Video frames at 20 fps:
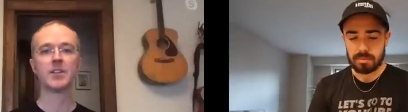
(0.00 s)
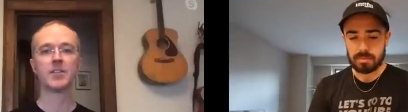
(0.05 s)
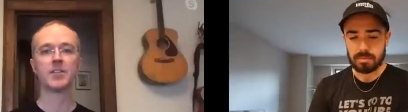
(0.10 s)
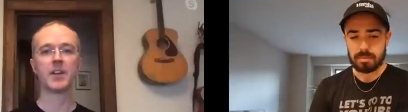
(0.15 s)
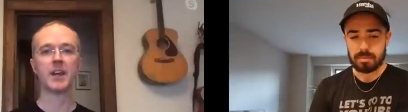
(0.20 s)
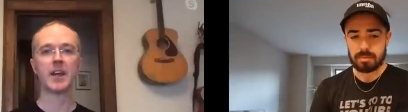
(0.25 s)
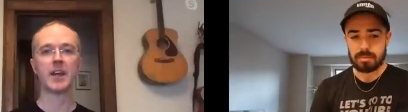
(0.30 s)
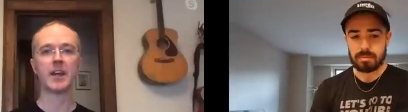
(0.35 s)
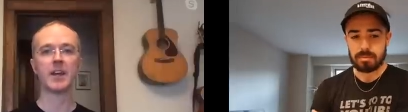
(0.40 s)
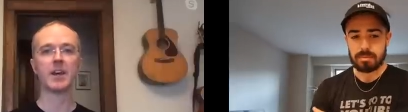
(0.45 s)

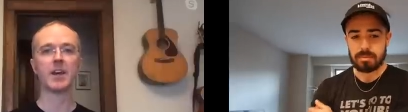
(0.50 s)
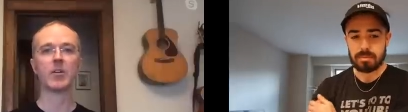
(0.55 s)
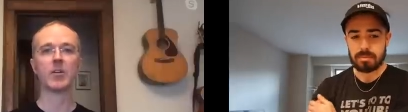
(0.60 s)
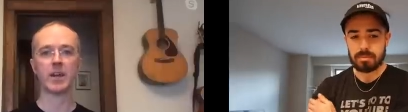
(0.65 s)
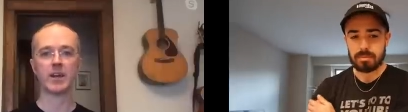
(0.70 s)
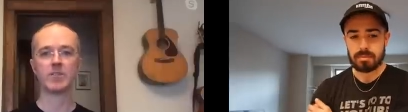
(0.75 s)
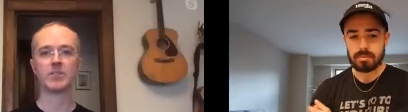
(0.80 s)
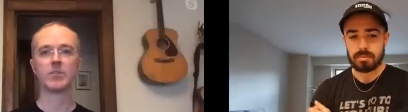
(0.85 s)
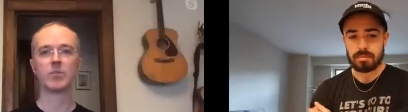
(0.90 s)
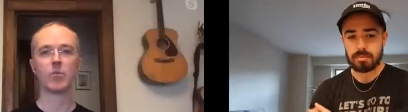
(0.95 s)
Speaker 1: to
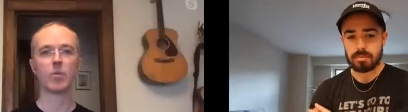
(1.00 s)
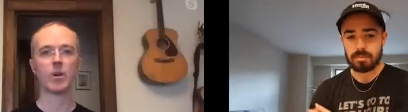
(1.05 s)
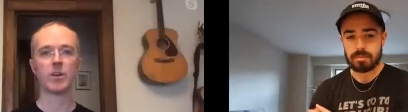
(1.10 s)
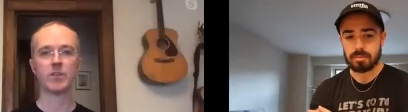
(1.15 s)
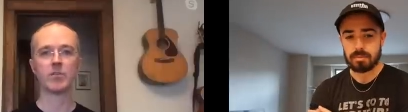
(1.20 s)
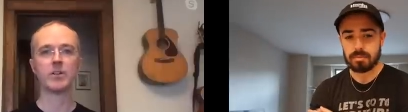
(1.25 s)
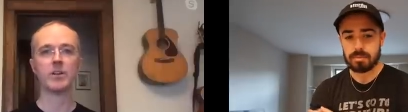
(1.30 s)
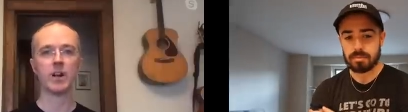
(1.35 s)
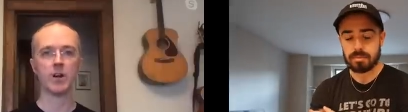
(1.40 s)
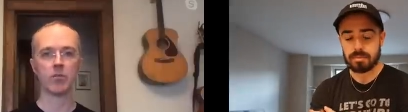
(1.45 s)
say, okay,
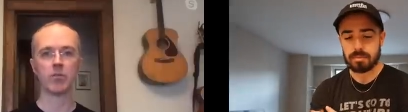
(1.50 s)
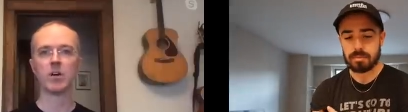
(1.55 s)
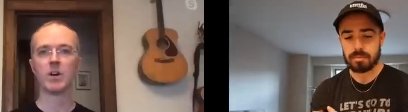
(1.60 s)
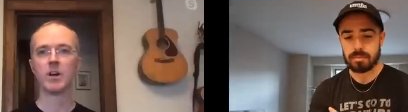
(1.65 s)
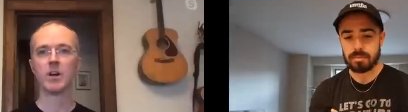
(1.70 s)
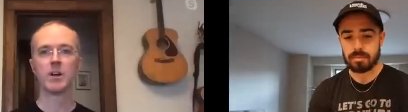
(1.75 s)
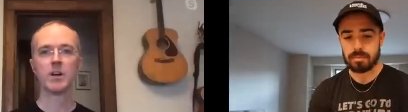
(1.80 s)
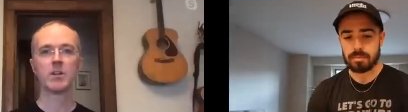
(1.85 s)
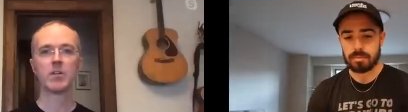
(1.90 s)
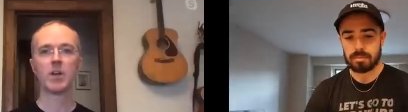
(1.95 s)
what you
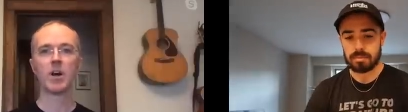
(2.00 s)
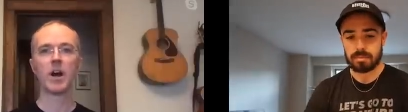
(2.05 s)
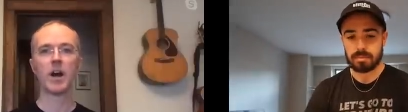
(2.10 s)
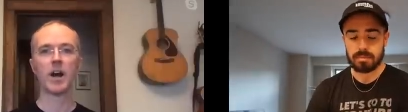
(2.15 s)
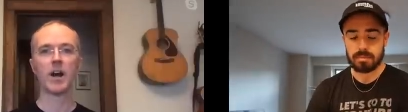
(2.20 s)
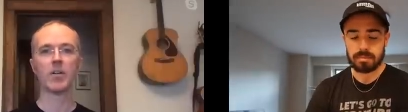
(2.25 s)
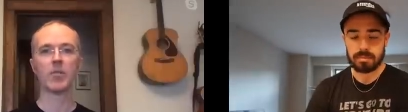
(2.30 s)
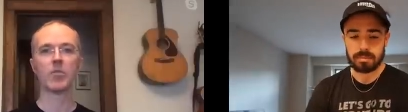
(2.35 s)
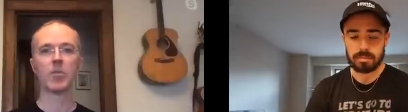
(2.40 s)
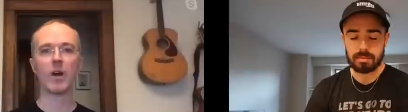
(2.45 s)
know,
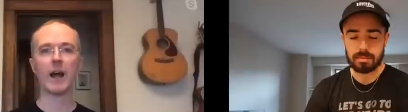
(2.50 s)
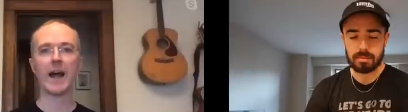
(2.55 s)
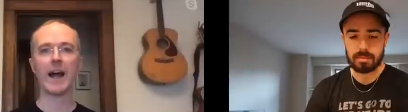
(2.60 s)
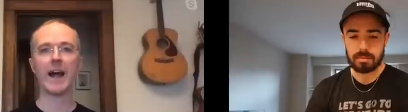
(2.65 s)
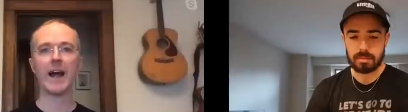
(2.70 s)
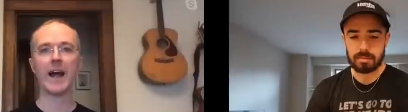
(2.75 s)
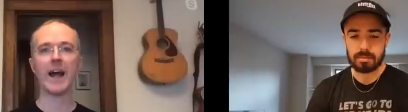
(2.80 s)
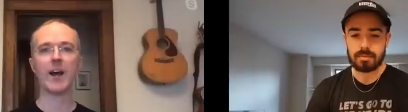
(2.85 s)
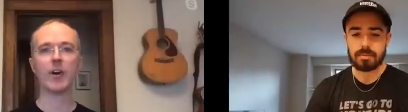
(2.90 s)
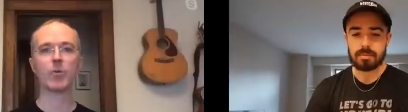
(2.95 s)
uh,
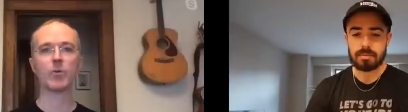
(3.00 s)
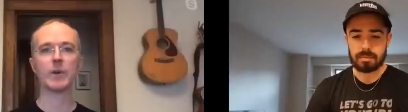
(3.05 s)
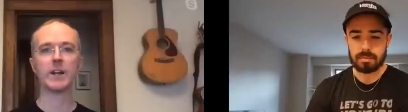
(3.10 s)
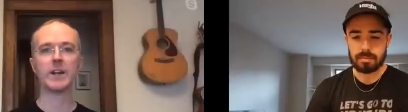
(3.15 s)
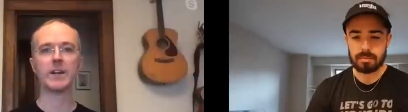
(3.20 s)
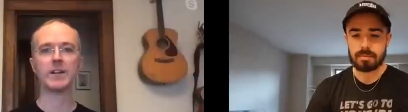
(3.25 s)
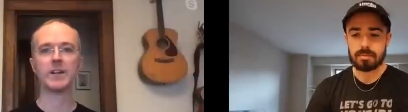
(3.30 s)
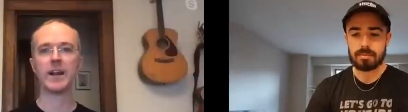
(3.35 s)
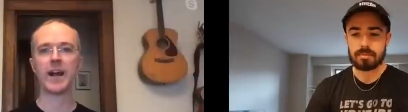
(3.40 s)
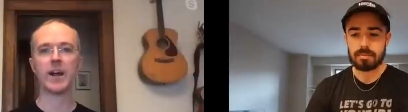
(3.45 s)
how
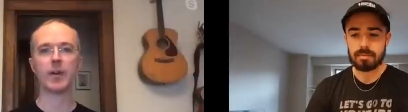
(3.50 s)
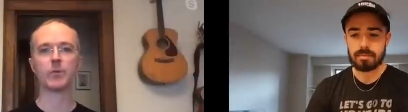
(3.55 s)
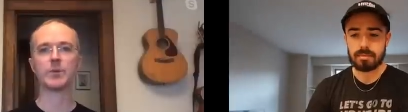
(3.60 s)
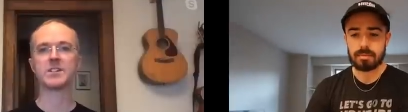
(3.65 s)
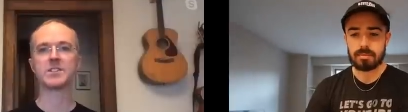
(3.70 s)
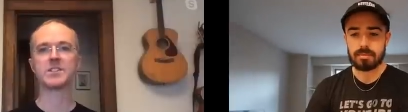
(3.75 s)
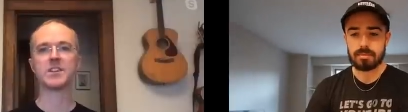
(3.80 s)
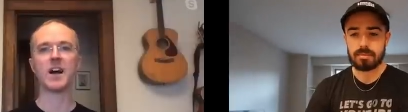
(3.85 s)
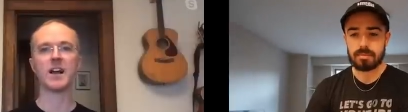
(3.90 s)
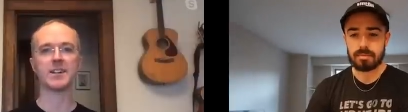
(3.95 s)
do we
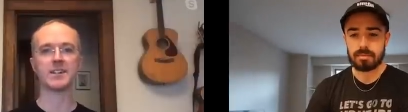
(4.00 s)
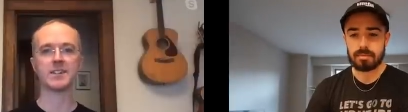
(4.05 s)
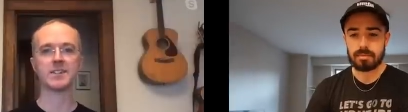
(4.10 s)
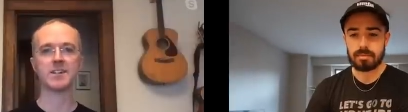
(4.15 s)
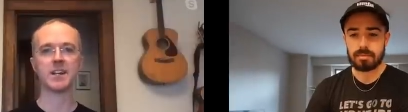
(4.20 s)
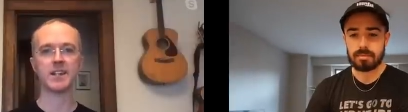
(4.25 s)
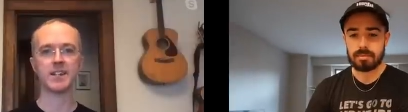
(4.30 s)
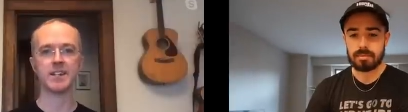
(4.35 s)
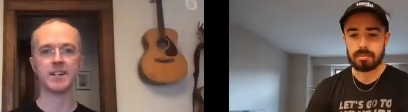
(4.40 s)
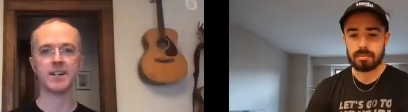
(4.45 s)
how do we
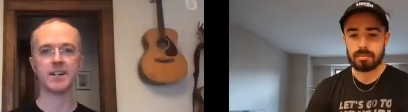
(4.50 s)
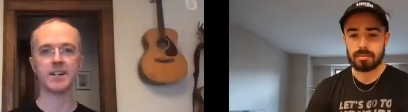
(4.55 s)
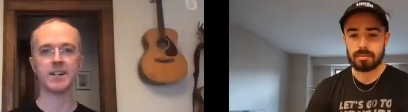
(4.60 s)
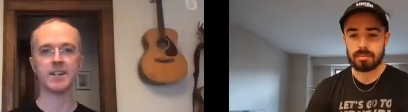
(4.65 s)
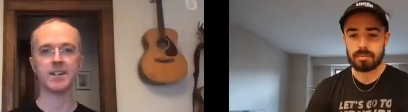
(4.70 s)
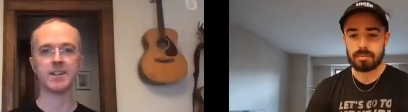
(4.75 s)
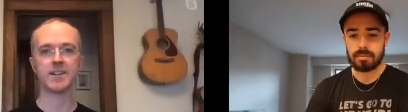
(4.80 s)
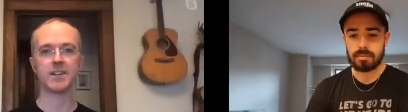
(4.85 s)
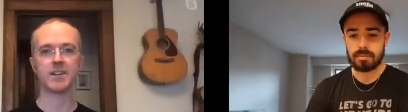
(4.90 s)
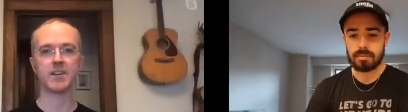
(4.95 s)
slot this
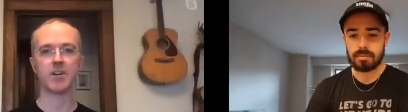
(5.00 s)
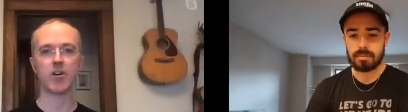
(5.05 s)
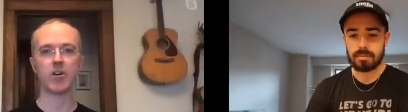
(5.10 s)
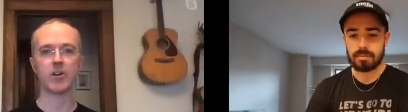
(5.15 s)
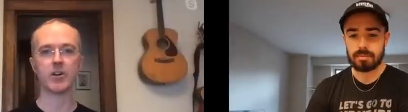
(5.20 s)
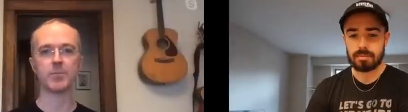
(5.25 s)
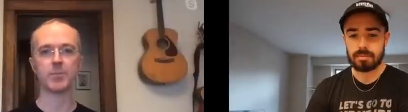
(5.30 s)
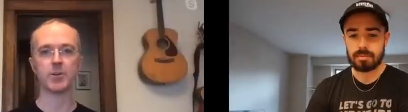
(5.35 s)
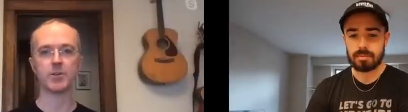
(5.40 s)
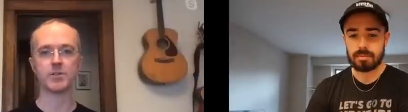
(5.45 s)
idea
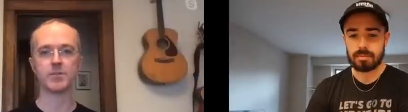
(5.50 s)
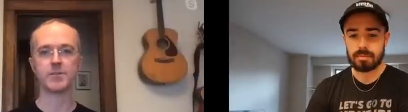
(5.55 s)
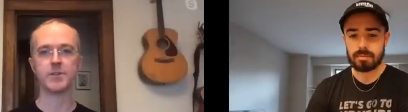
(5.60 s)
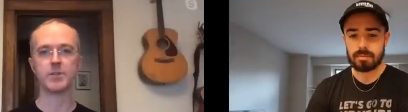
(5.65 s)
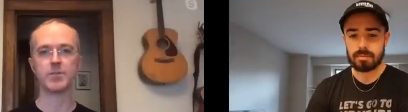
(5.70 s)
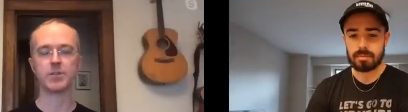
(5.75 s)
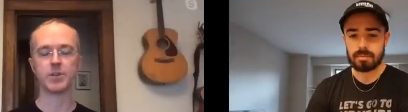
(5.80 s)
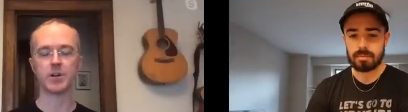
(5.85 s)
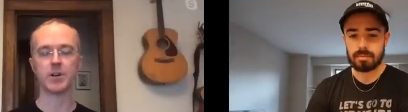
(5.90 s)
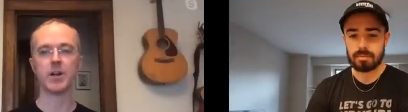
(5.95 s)
into
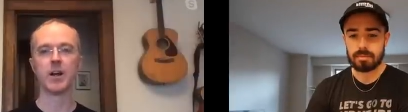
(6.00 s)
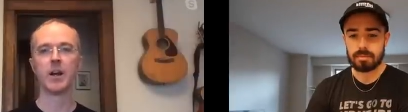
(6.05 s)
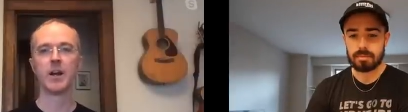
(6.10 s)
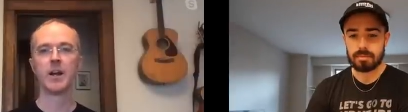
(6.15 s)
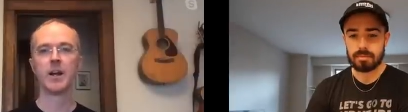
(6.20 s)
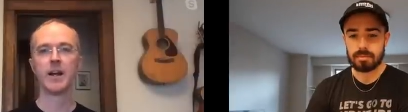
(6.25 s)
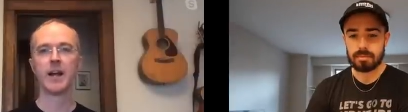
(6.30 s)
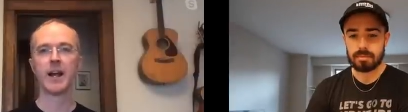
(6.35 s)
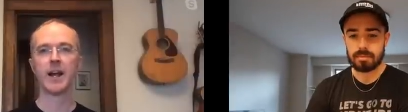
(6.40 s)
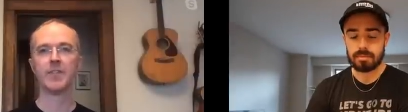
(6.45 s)
Arcimoto's
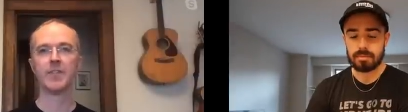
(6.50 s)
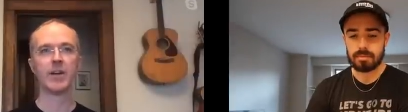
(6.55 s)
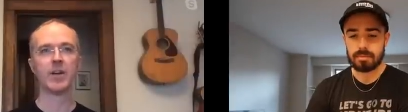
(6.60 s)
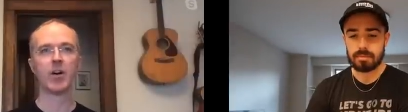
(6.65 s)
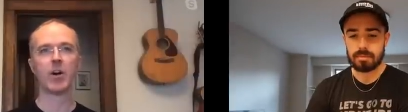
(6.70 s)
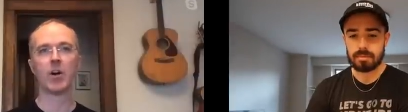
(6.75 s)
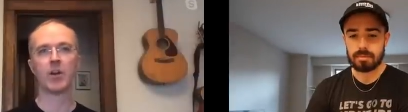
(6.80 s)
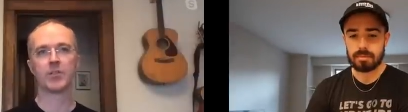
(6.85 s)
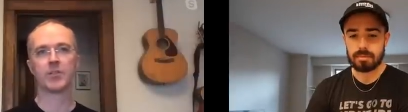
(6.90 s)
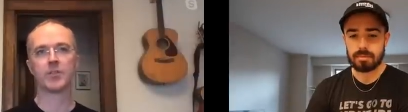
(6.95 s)
future,
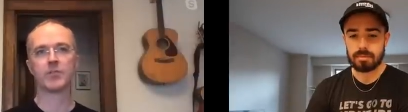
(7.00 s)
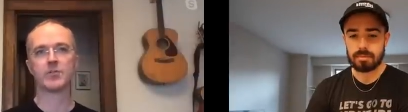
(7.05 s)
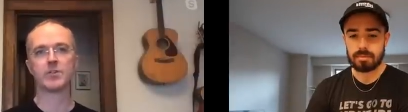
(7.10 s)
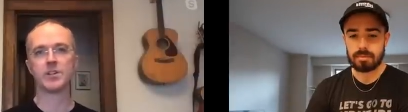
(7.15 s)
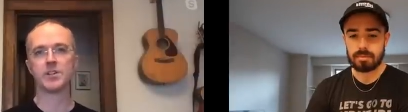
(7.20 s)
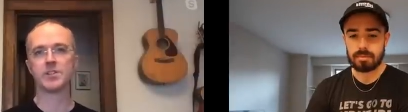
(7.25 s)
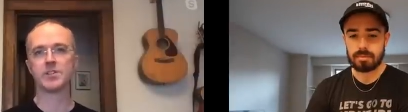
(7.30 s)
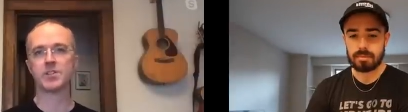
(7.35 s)
and then also